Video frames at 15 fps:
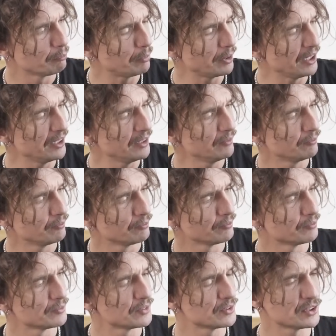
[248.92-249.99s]
B,
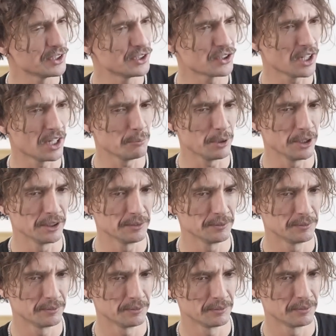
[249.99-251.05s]
C sharp minor.
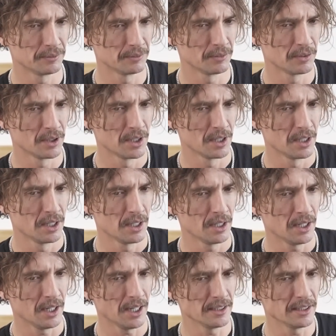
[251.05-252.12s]

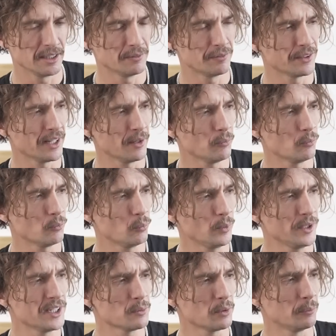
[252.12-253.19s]
And then for that
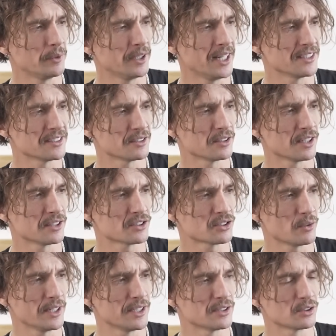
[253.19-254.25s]
weird one where it has a
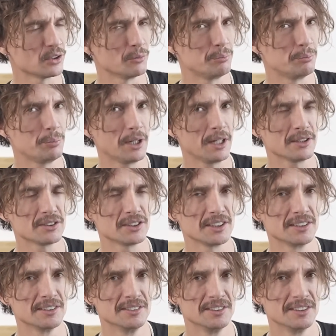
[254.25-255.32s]
strange sort of
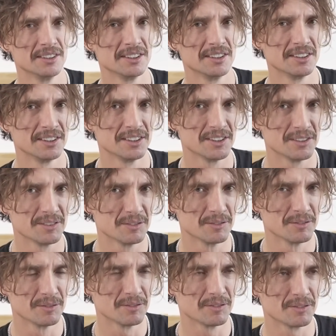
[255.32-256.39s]
passing
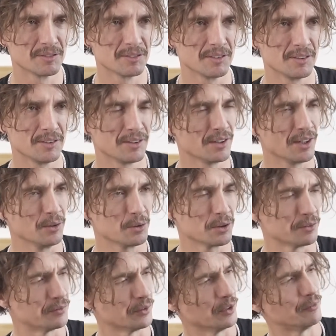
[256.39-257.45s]
note
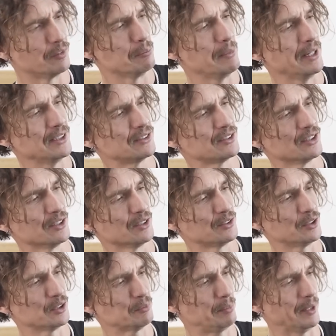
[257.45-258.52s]
of immense
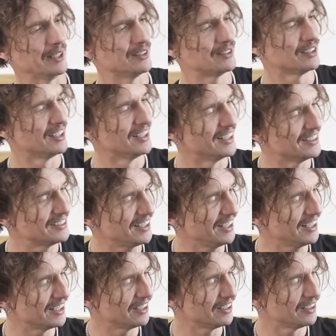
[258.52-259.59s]
suspense, it's
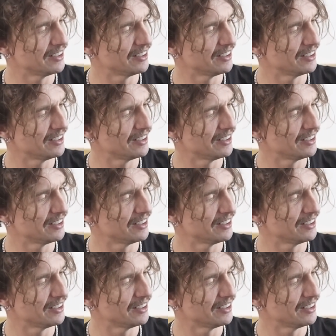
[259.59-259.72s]
here.